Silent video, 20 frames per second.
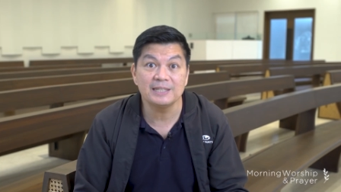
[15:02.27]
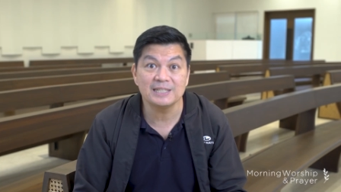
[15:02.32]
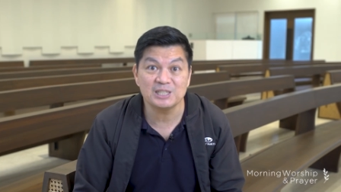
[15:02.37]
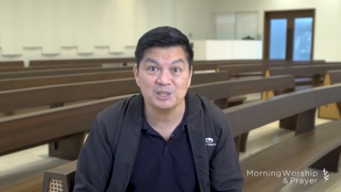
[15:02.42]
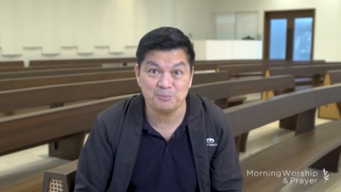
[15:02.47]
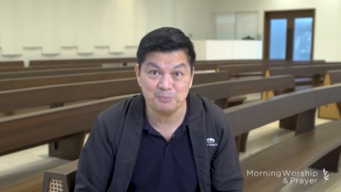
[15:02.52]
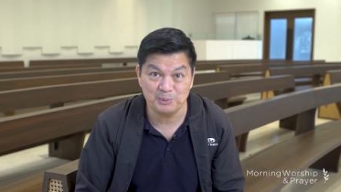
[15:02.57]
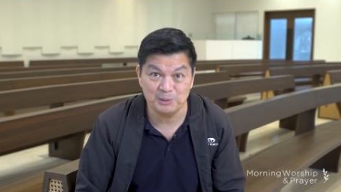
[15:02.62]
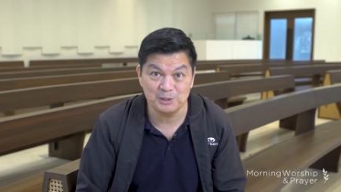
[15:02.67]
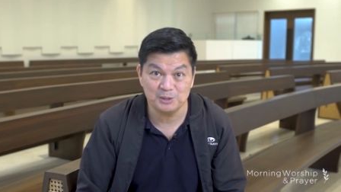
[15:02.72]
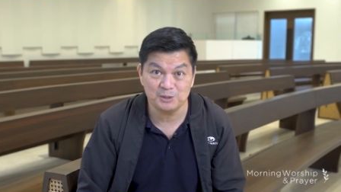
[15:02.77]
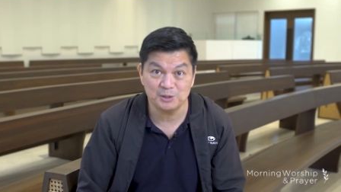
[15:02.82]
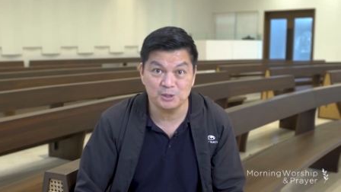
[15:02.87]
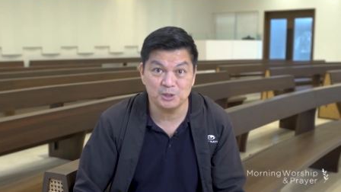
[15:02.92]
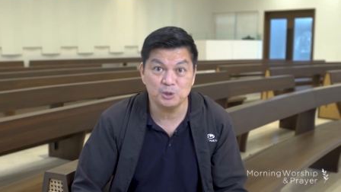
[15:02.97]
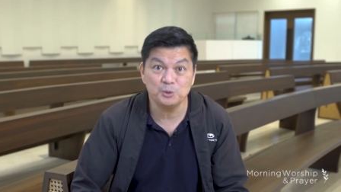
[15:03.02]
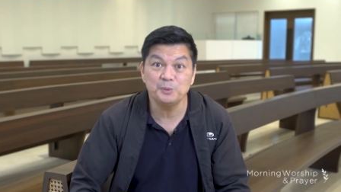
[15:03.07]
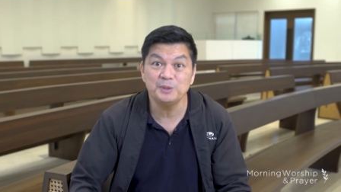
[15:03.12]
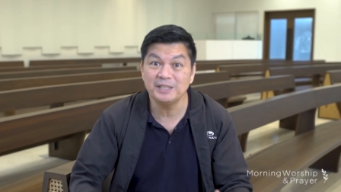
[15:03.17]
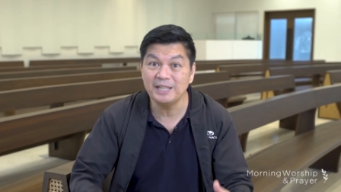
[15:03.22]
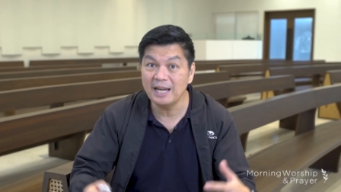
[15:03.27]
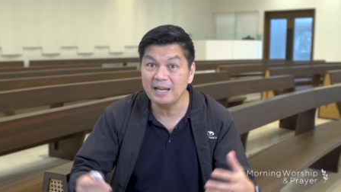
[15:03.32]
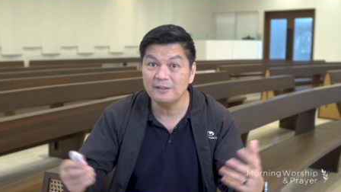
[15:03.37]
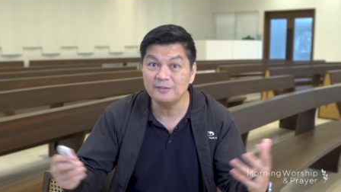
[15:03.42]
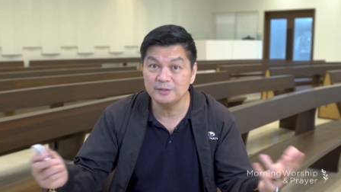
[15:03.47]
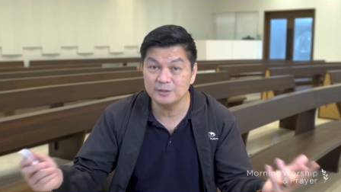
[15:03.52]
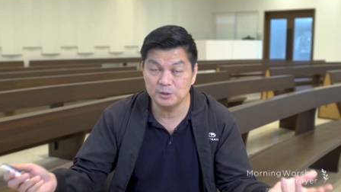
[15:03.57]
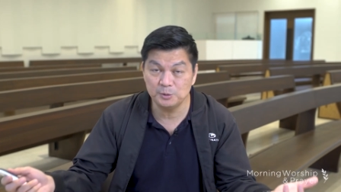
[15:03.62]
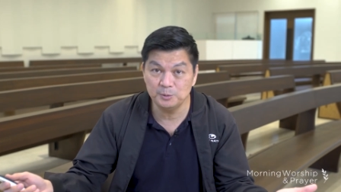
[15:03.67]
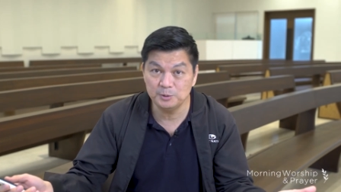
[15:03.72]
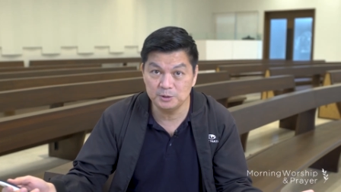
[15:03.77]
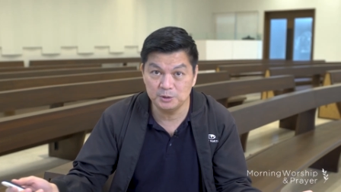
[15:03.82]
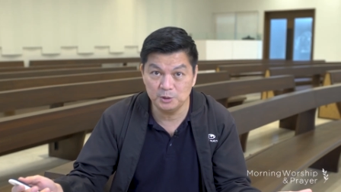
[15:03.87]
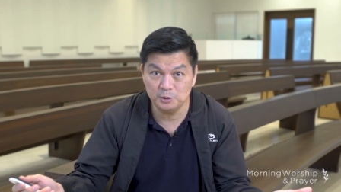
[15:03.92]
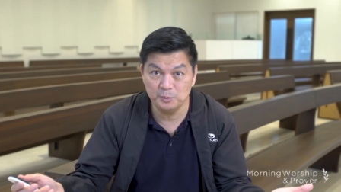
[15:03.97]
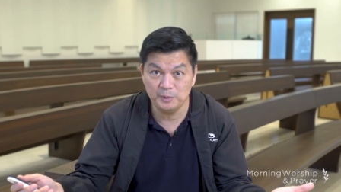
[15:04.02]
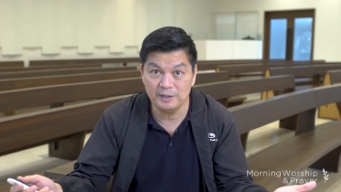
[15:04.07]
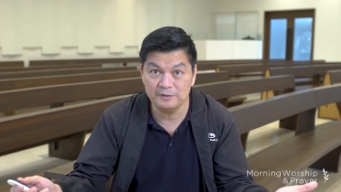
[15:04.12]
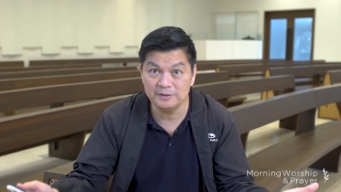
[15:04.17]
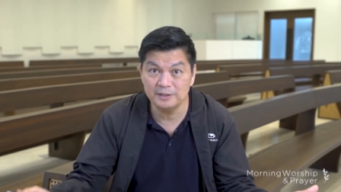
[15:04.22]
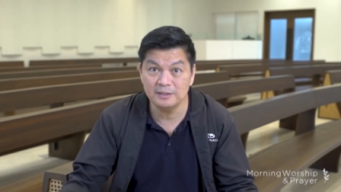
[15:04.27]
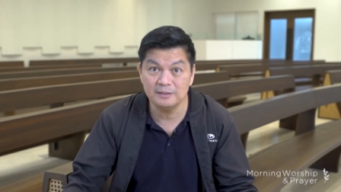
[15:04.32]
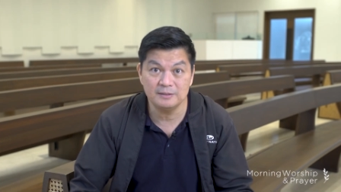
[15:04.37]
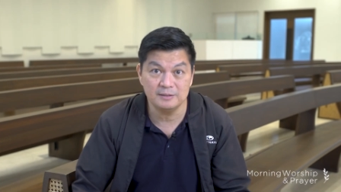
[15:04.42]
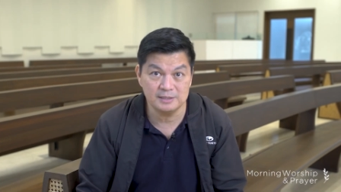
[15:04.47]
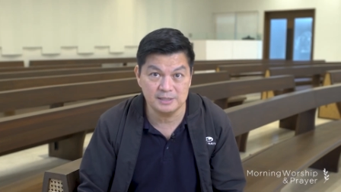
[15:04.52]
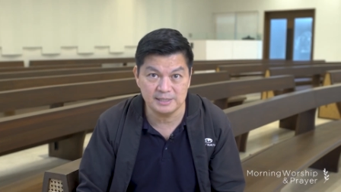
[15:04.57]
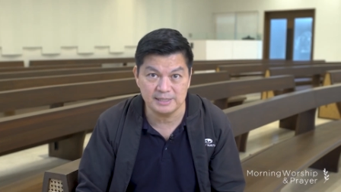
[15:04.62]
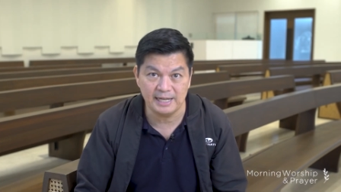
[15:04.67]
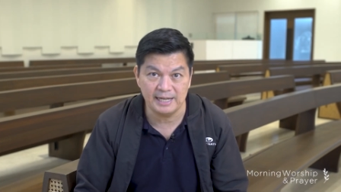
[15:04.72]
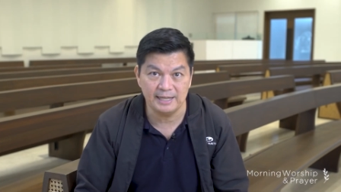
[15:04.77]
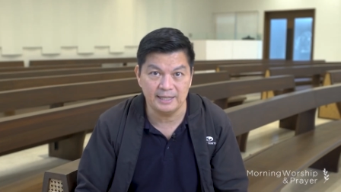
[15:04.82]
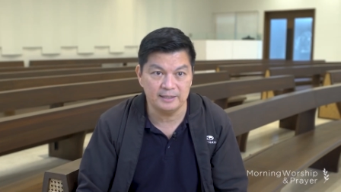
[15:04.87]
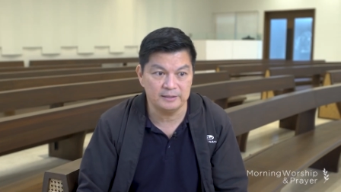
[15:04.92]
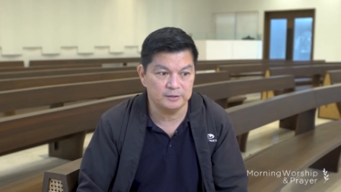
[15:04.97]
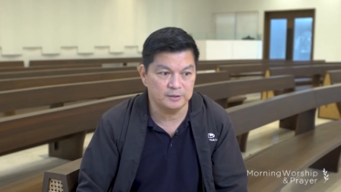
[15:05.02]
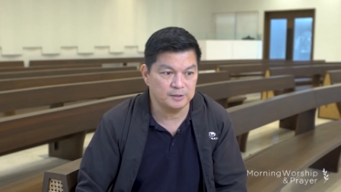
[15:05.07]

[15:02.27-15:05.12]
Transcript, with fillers: this person? Should we have should, should we have another child?